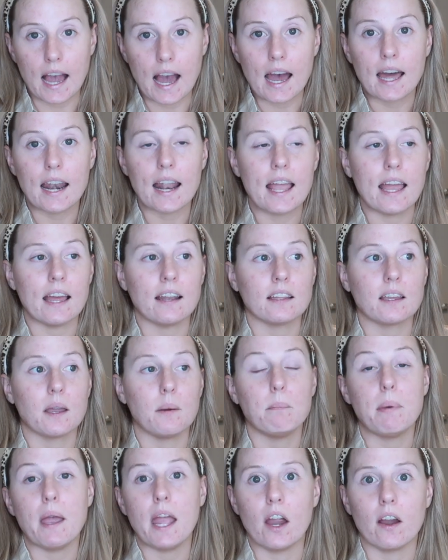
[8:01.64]
at and
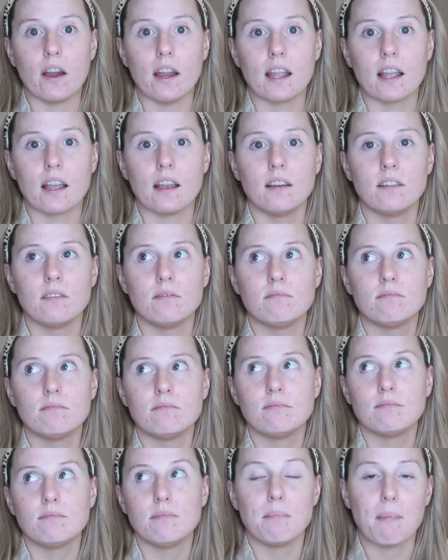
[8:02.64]
comparing
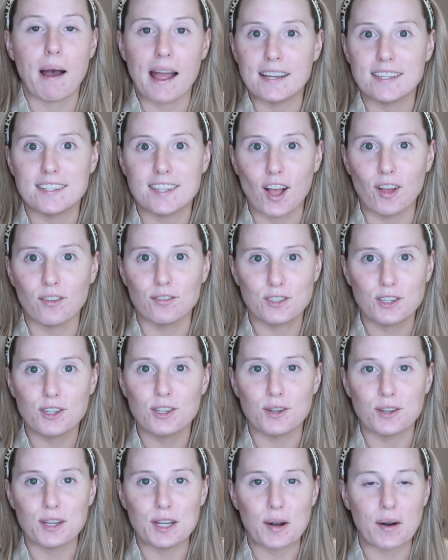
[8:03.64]
myself
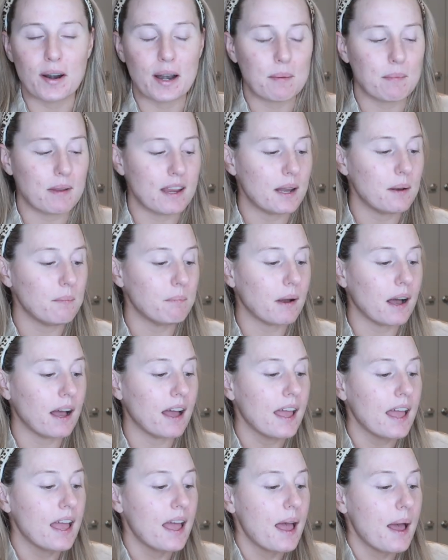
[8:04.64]
to, you know what I mean? But
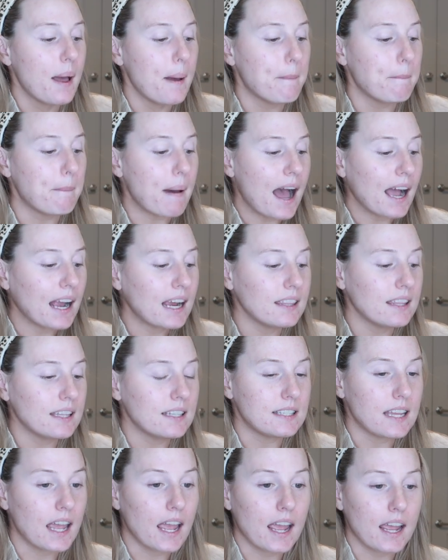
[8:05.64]
back in the
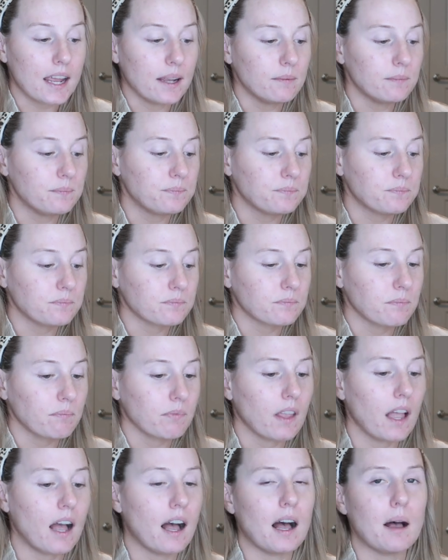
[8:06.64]
day,
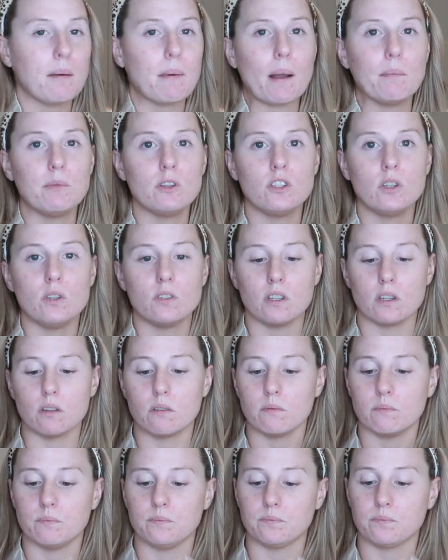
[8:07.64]
I'm just
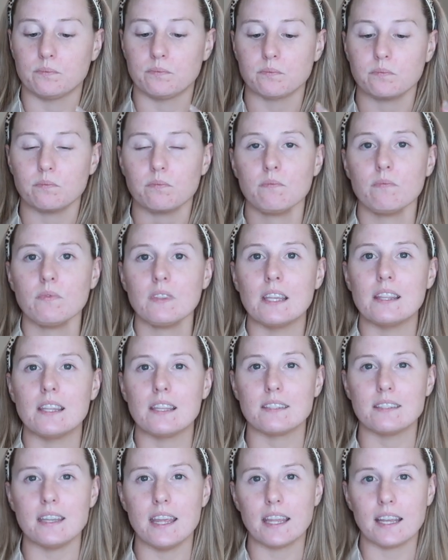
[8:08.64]
using
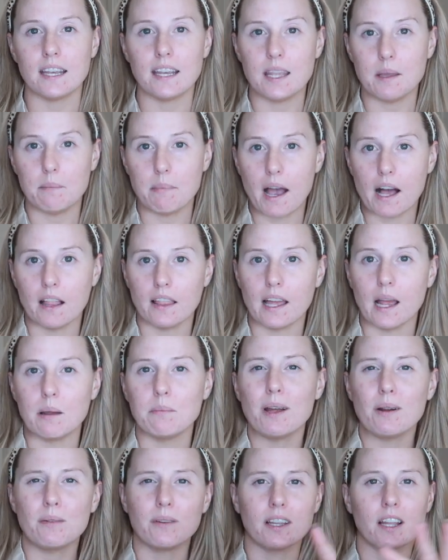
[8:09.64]
this Naked Heat palette. I'm
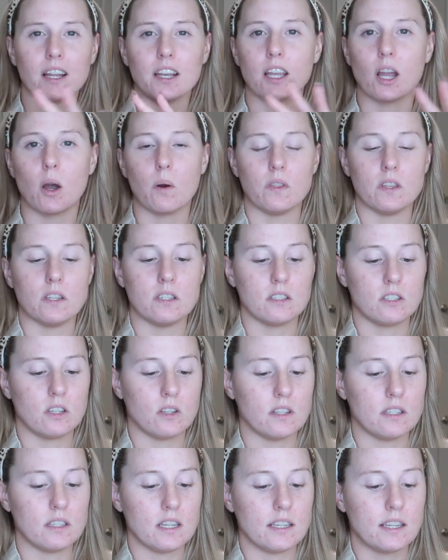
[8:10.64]
not really going to go into
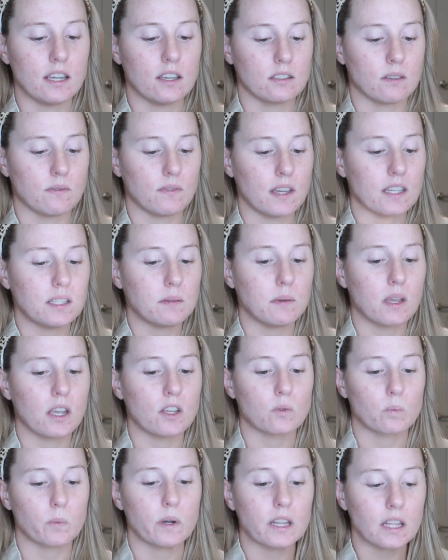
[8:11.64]
the details of this
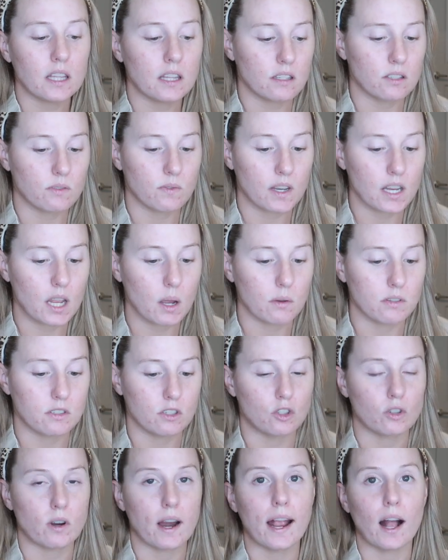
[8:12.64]
because really this video is
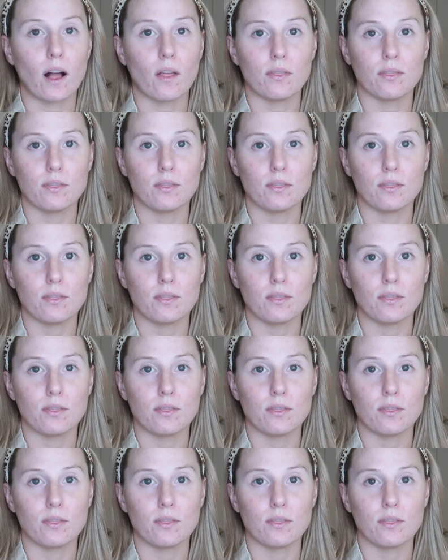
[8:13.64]
to try out